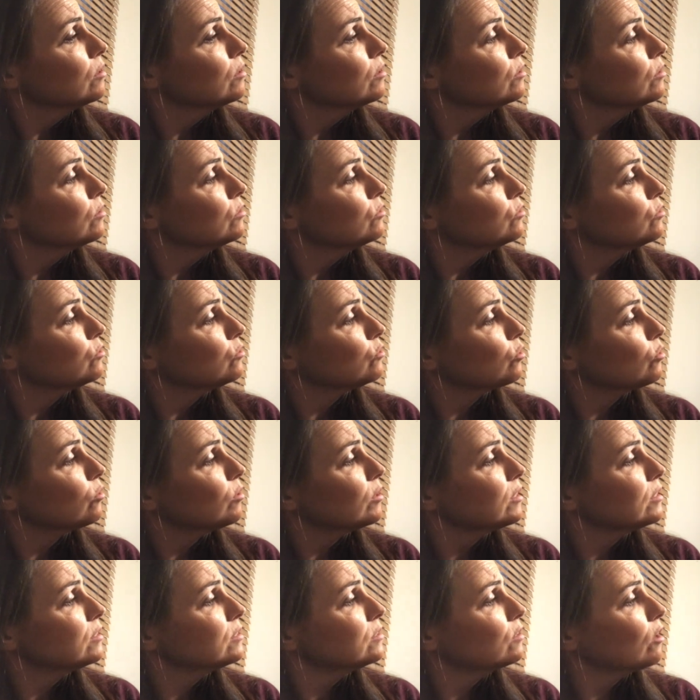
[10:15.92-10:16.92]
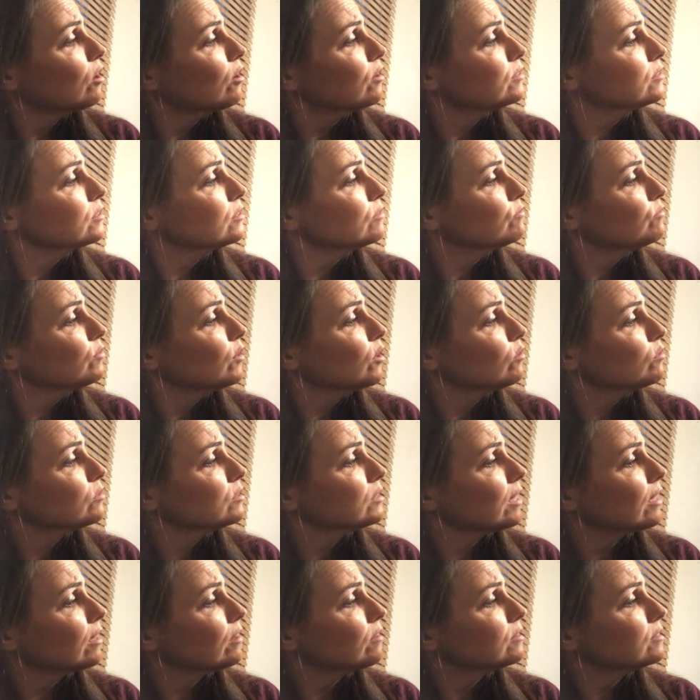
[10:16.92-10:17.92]
Stories, songs, and folk
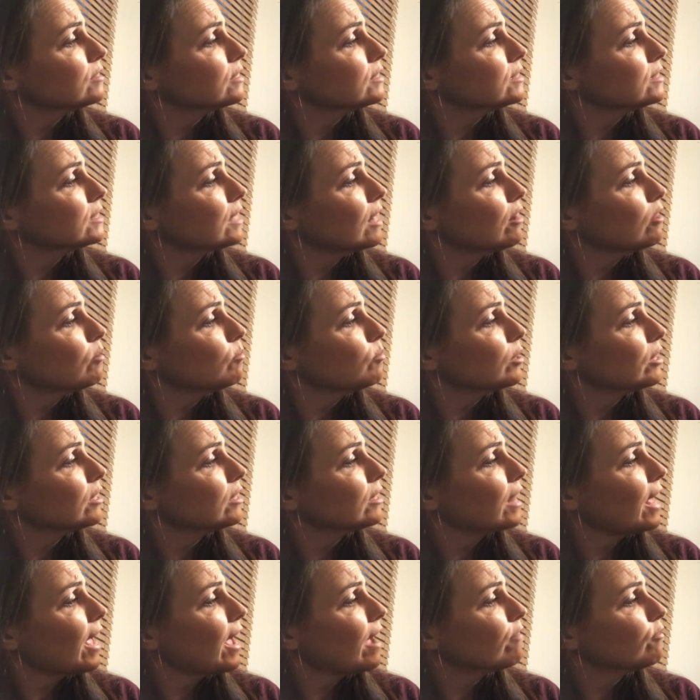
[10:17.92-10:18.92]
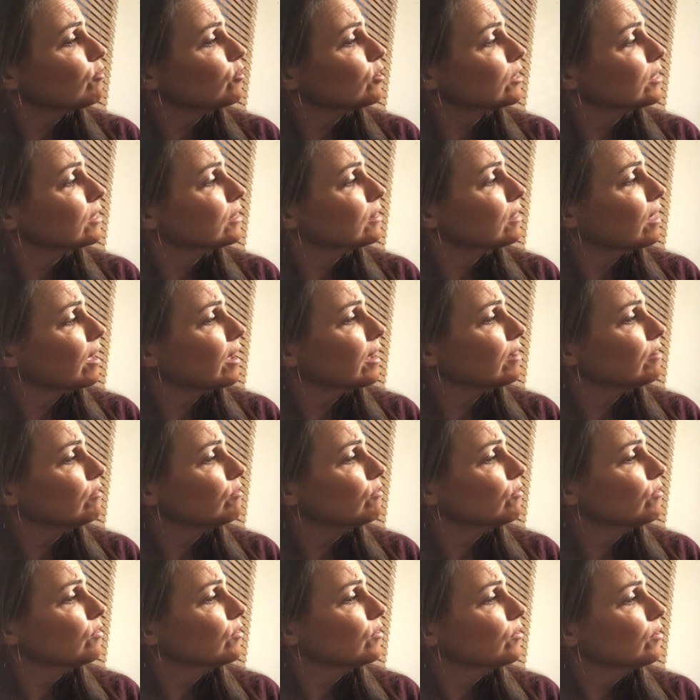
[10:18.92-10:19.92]
tales that celebrated African life.
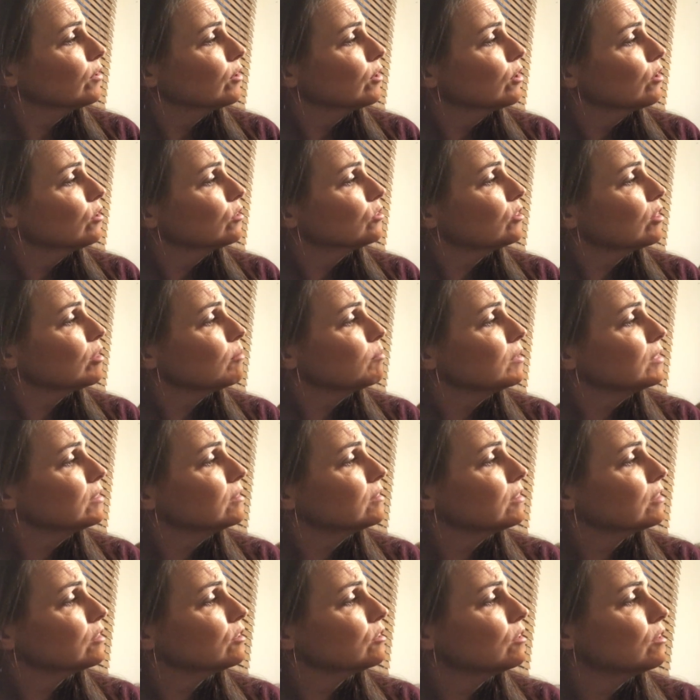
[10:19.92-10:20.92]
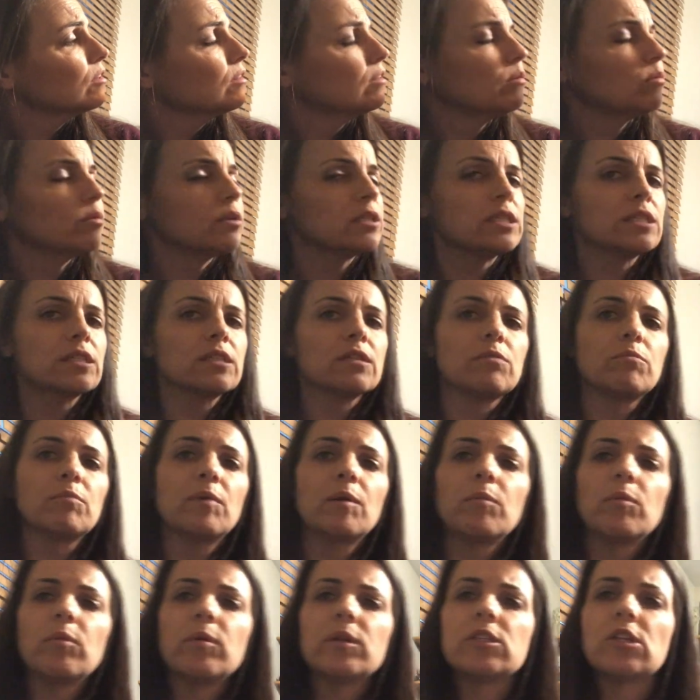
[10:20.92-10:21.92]
So that means that it was,
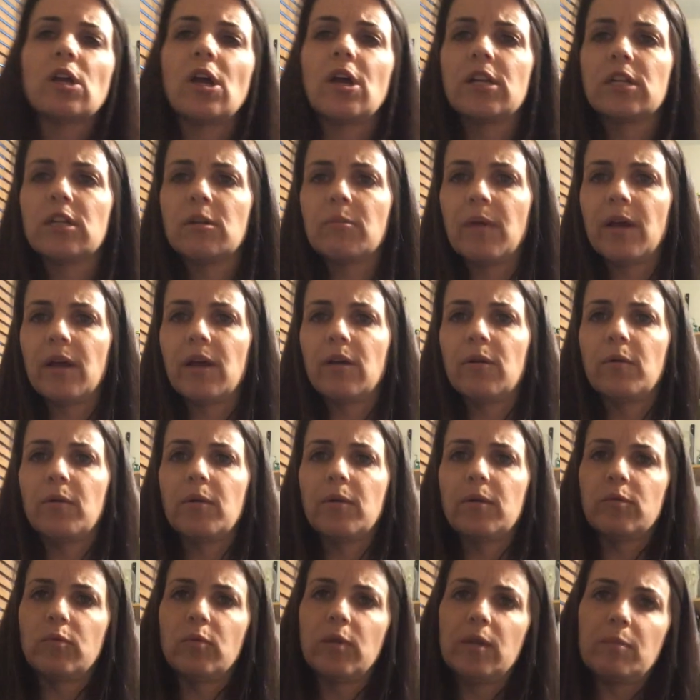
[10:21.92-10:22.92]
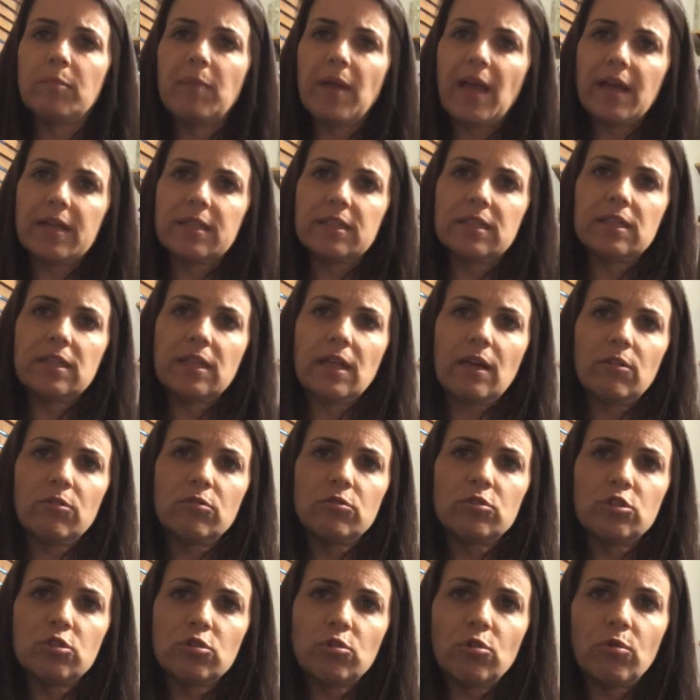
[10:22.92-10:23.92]
remember we talked about, we passed
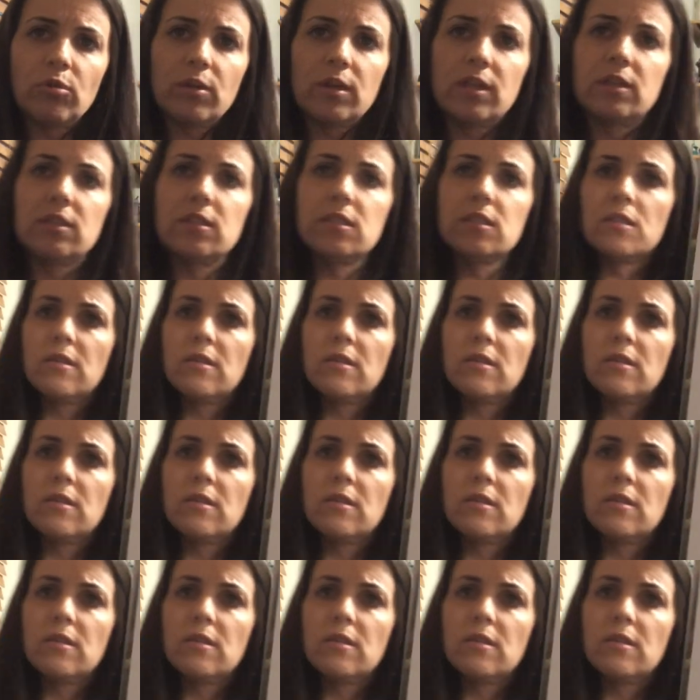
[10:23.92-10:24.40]
down stories